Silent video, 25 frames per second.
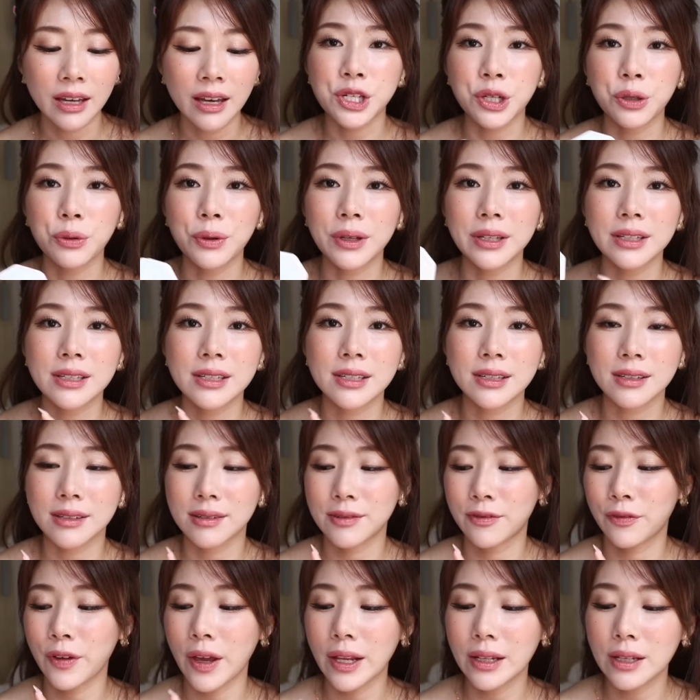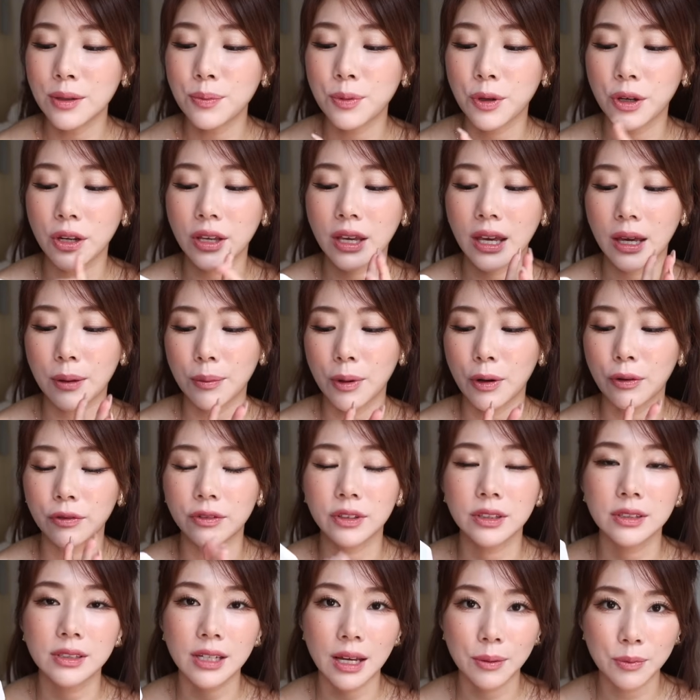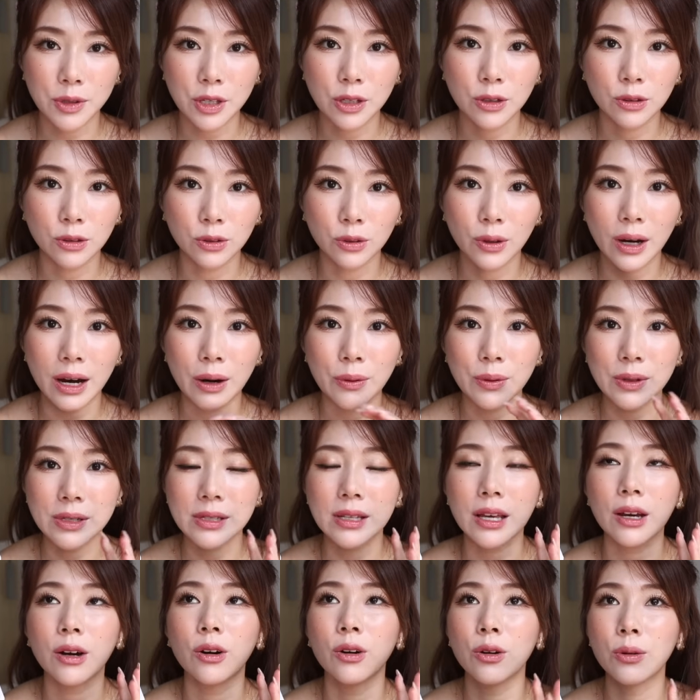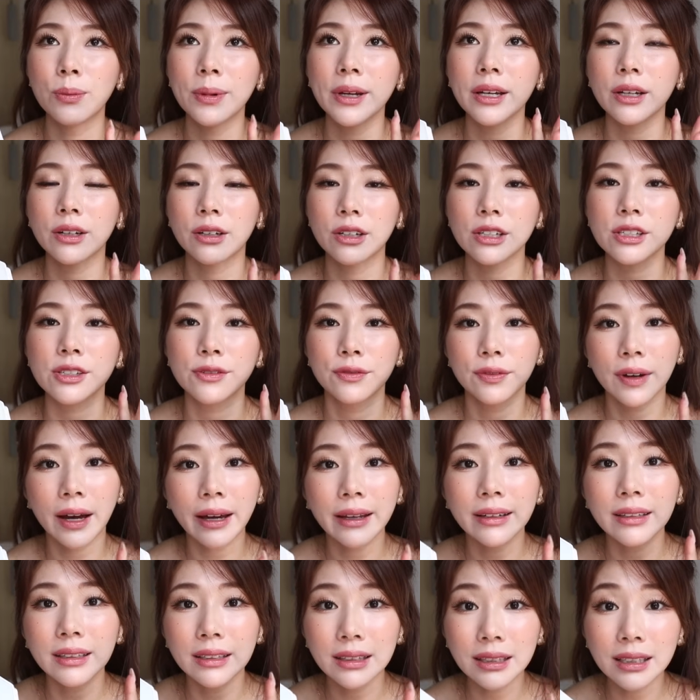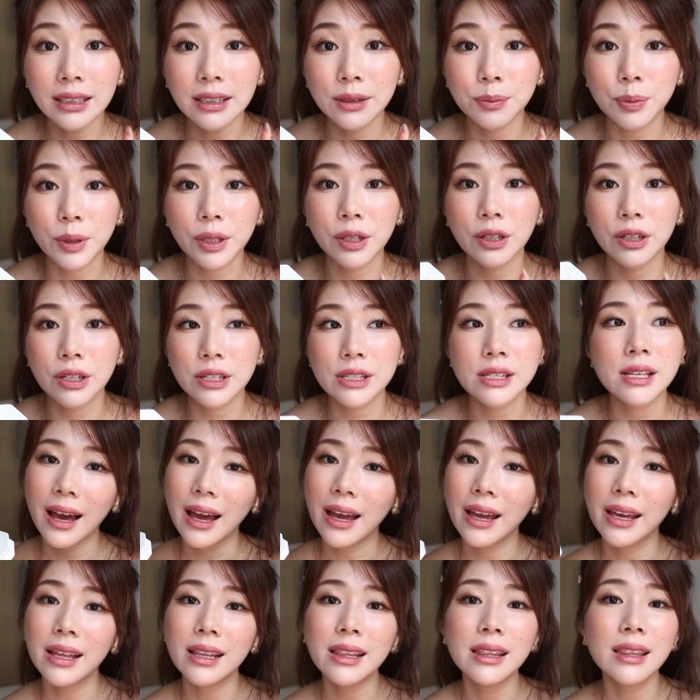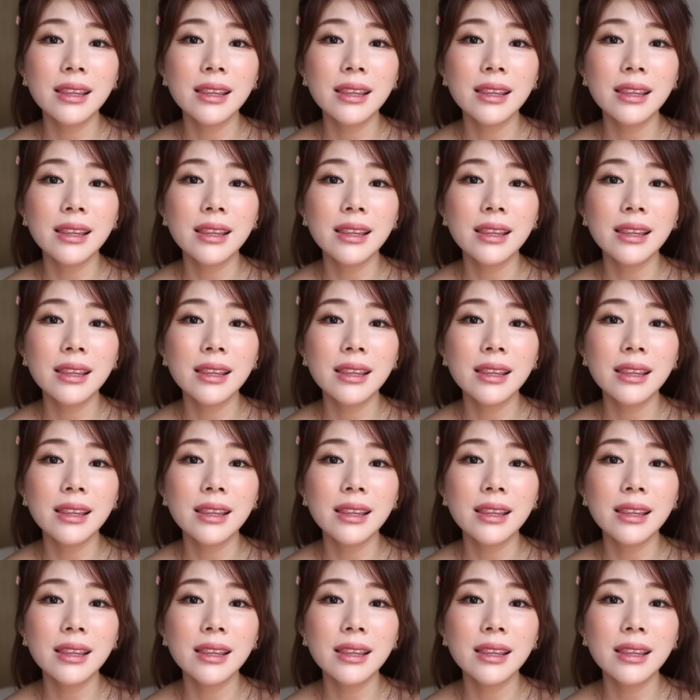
So when Fenty Beauty came out with the Demi Glow, I was like, oh my gosh, finally, because I